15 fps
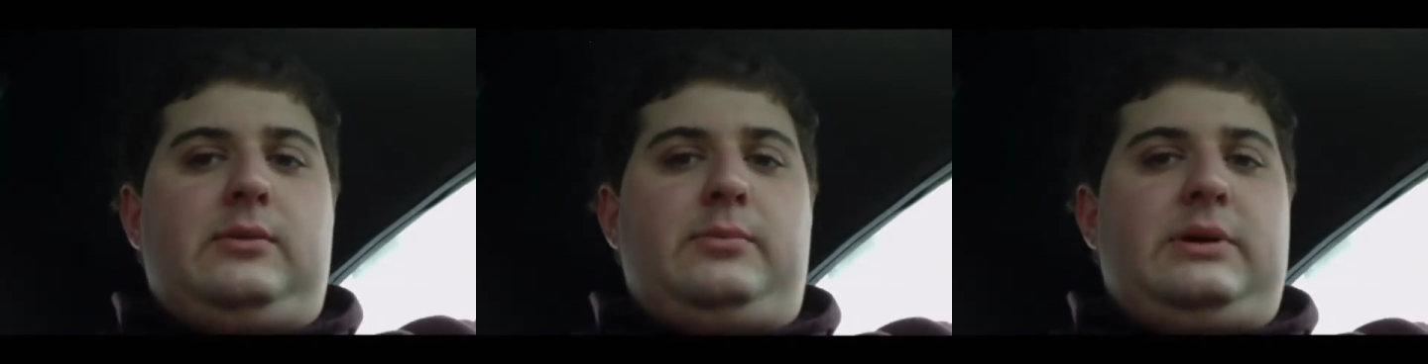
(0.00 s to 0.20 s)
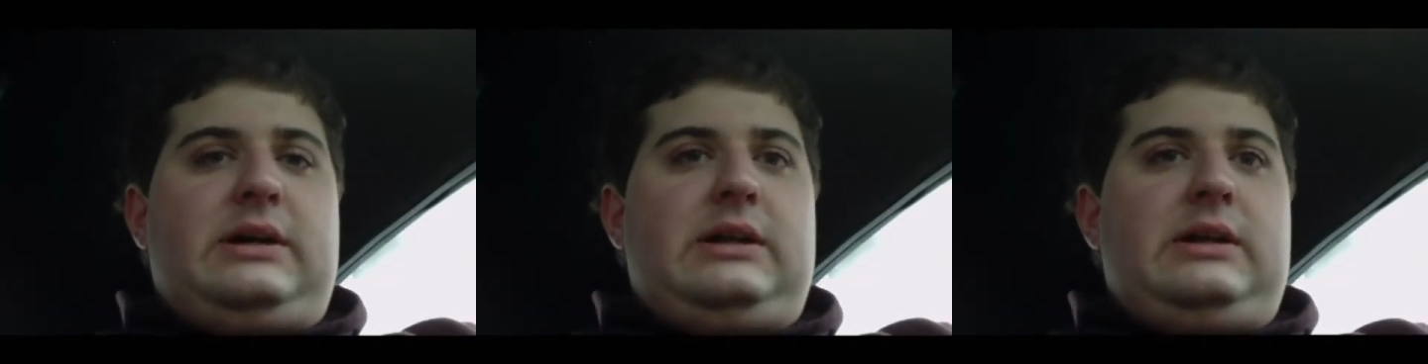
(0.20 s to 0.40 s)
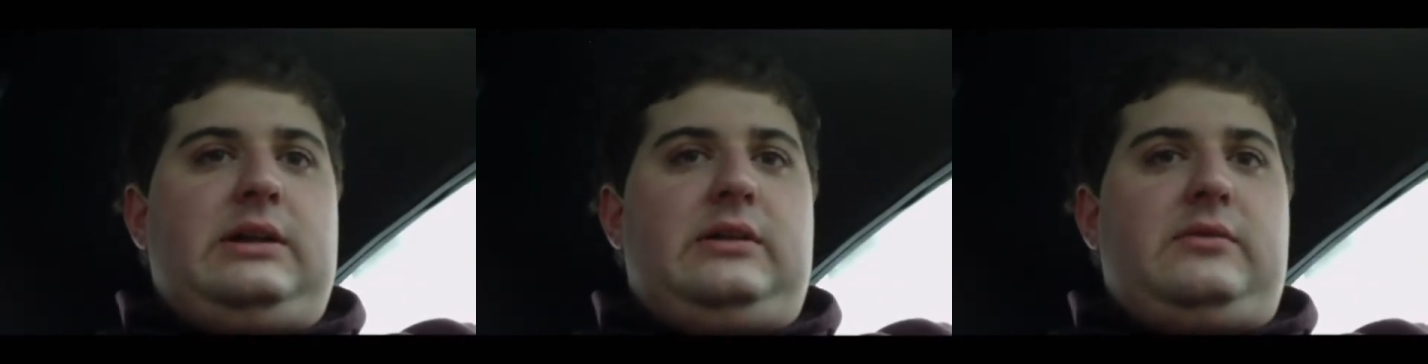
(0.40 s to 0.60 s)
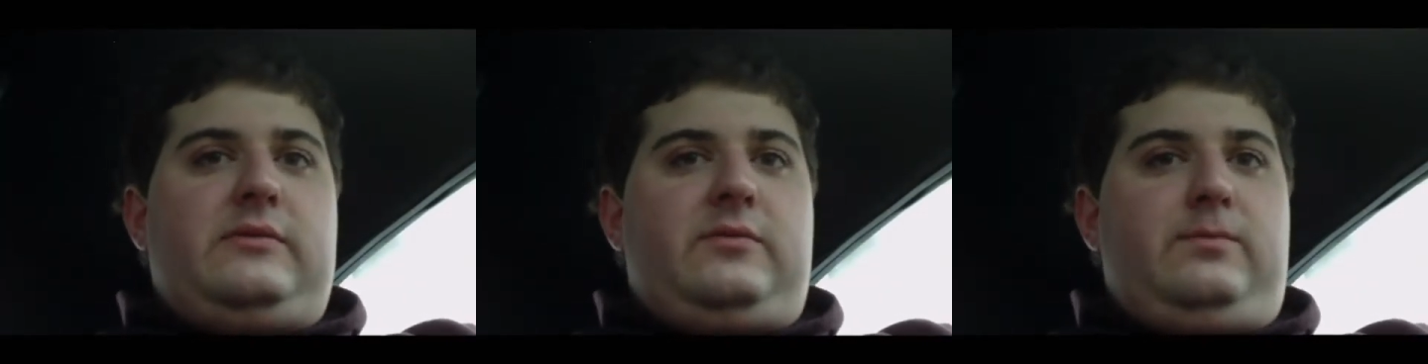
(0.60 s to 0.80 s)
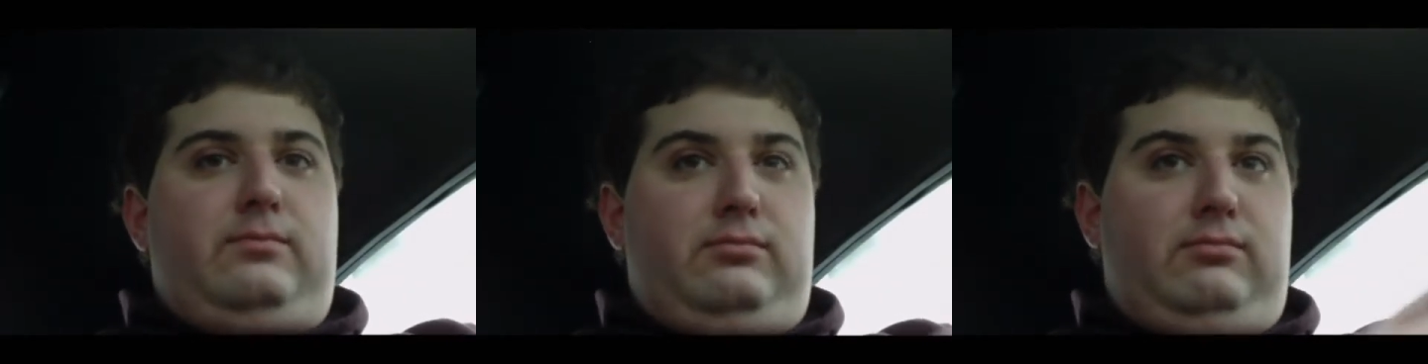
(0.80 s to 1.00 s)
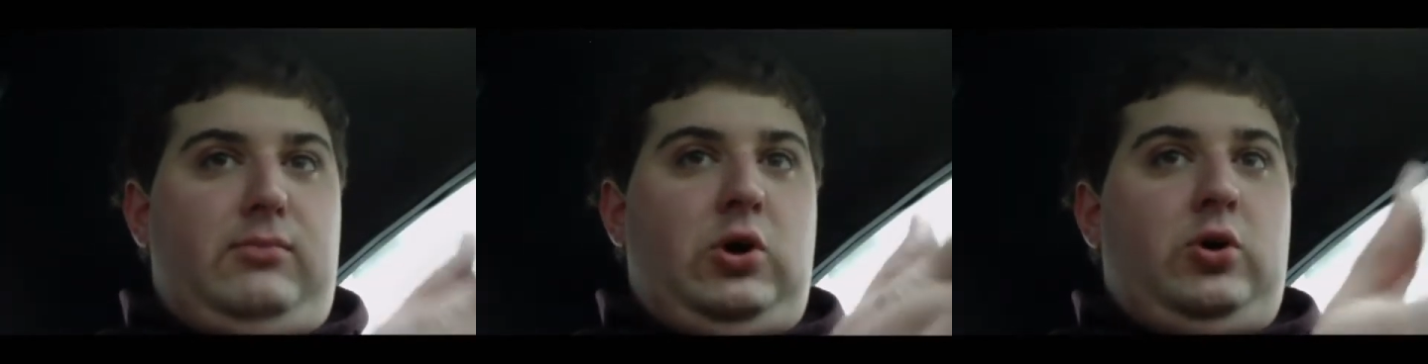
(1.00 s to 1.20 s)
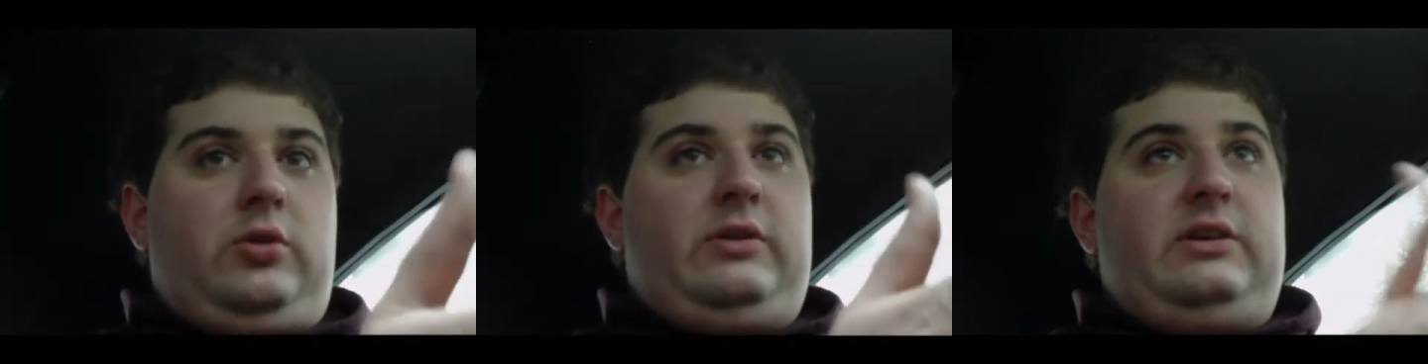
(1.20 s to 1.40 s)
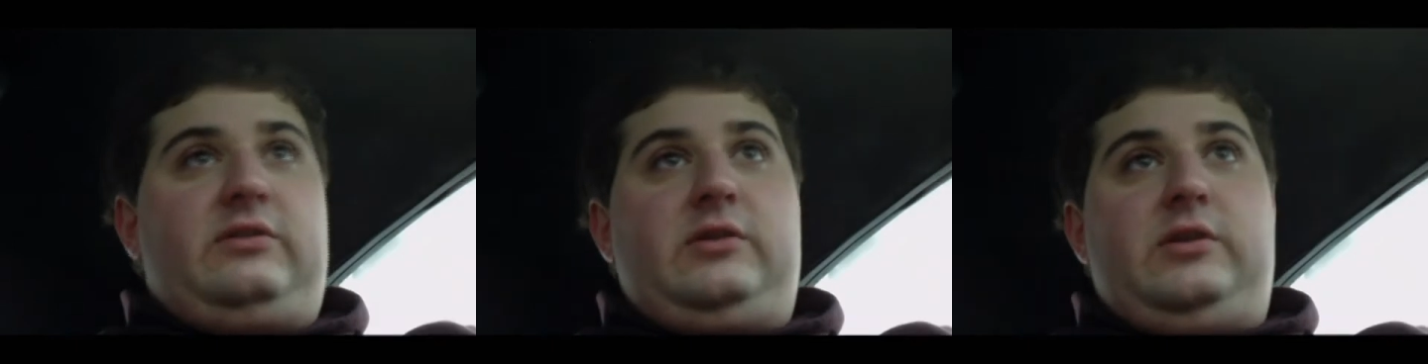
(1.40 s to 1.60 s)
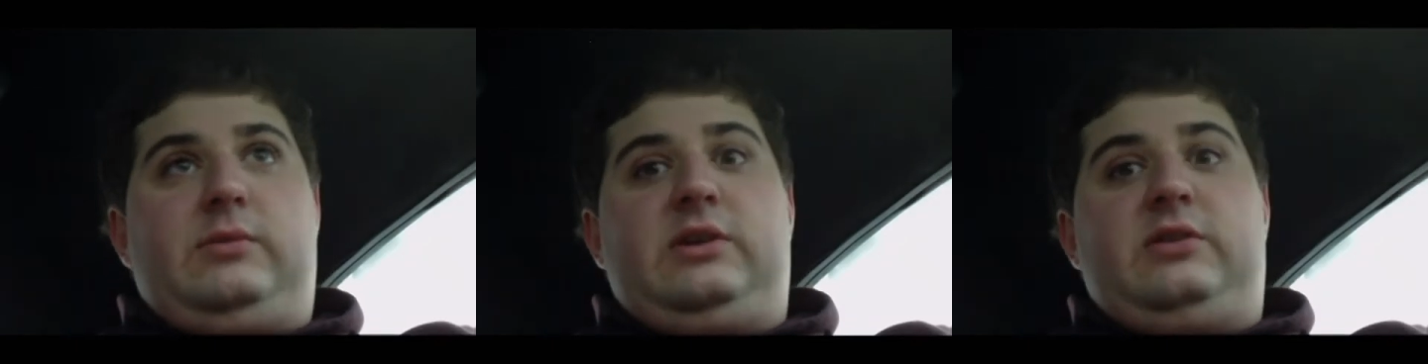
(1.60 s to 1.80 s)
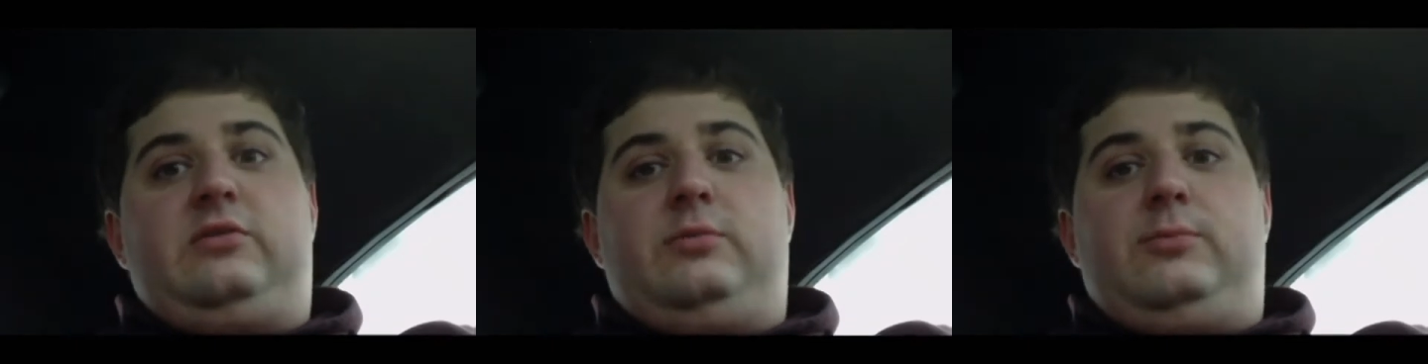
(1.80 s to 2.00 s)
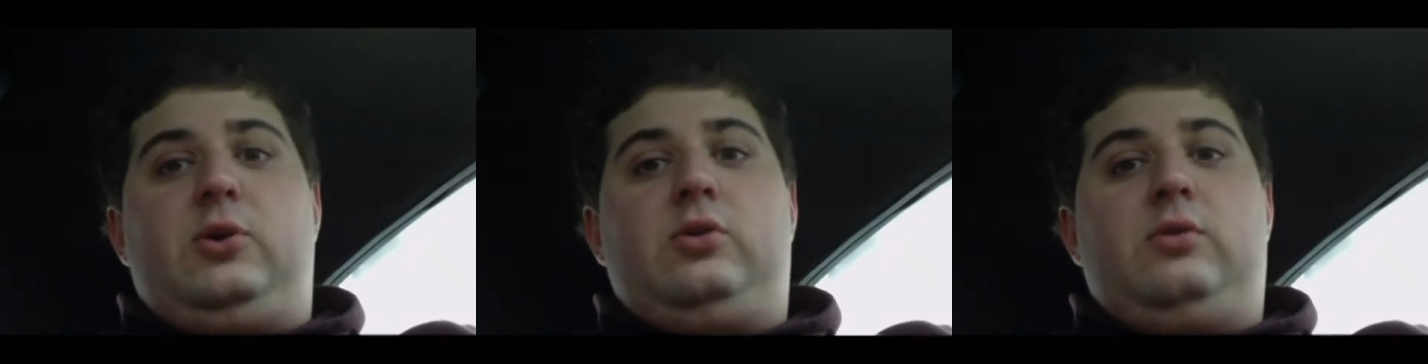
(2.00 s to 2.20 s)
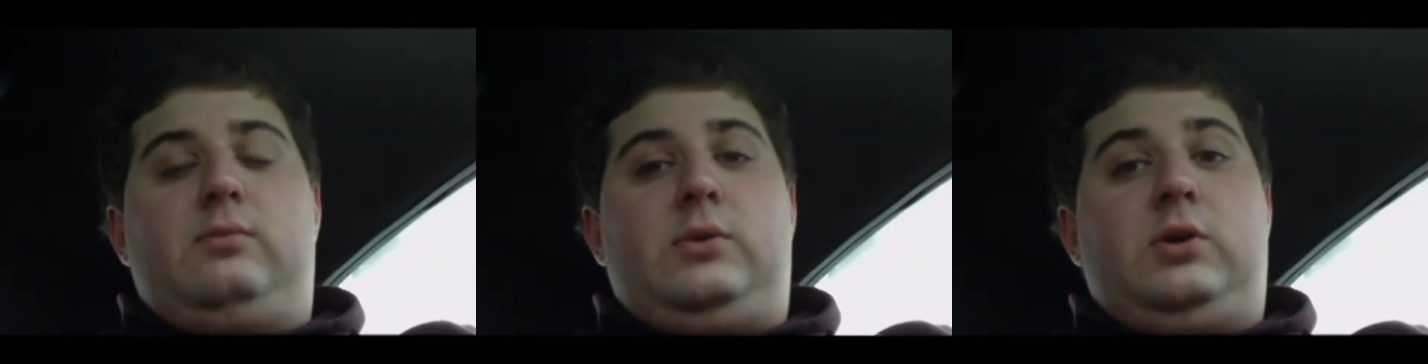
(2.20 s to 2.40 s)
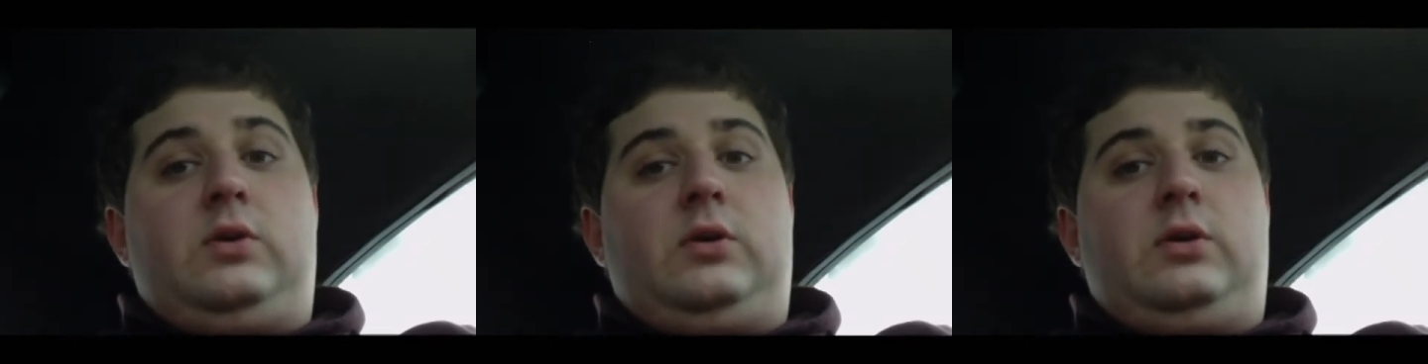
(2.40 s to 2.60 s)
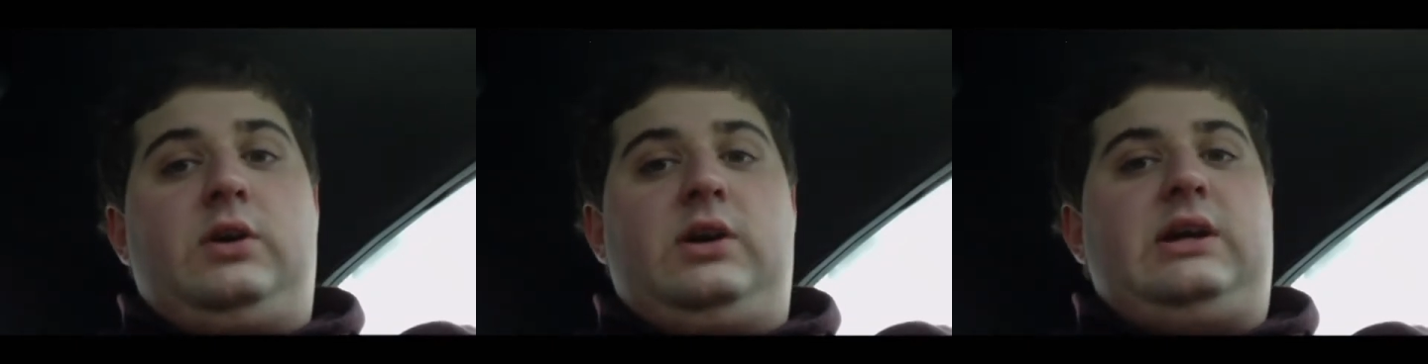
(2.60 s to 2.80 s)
But the motor is going to be a Supercoupe motor,